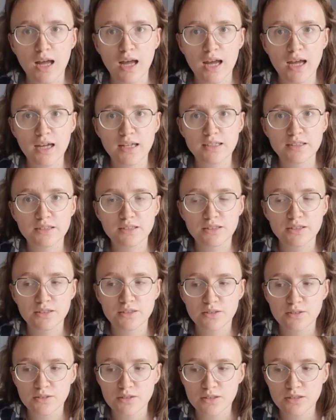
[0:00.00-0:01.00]
And
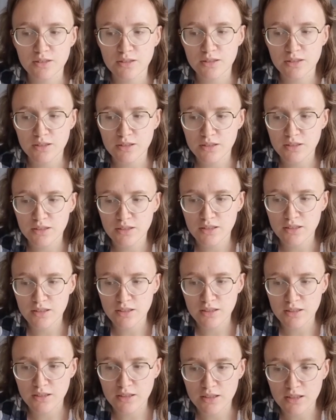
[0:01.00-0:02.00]

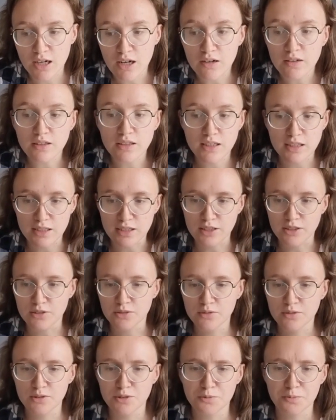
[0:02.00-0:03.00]

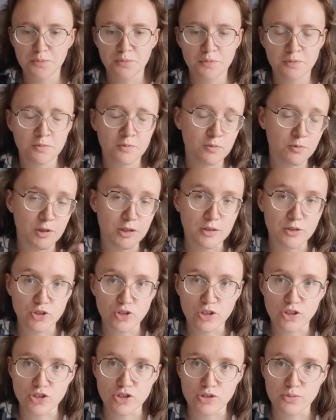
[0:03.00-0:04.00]
currently,
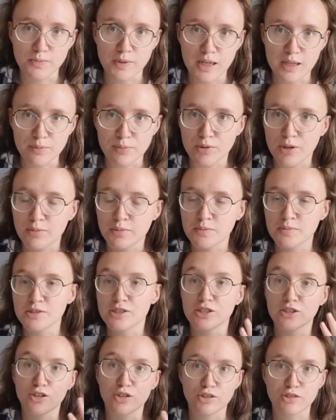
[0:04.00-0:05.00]
it's not just my problem,
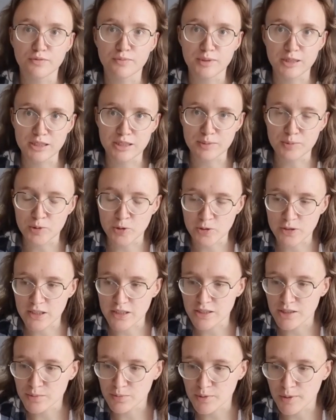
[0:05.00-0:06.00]
it's a lot of meetup
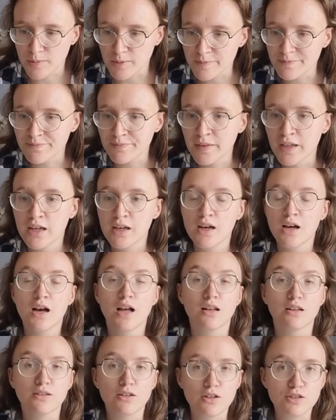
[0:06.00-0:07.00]
organizers' problem.
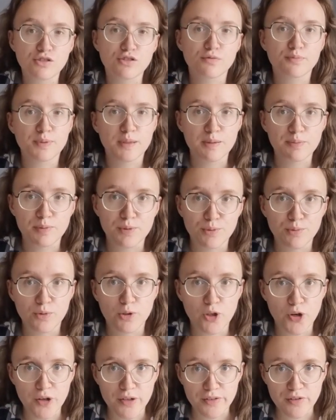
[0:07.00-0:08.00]
A lot of people
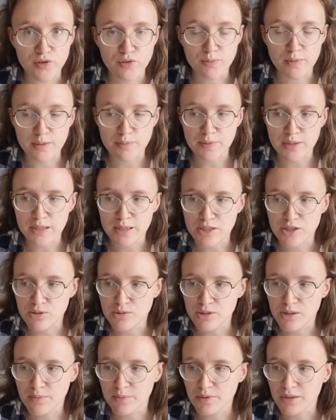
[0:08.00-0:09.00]
will RSVP
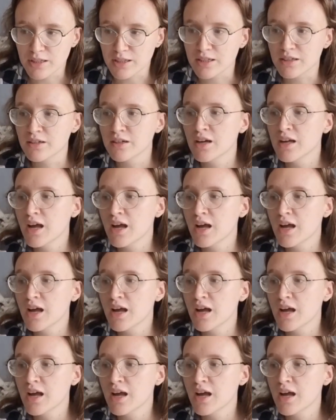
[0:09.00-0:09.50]
to something,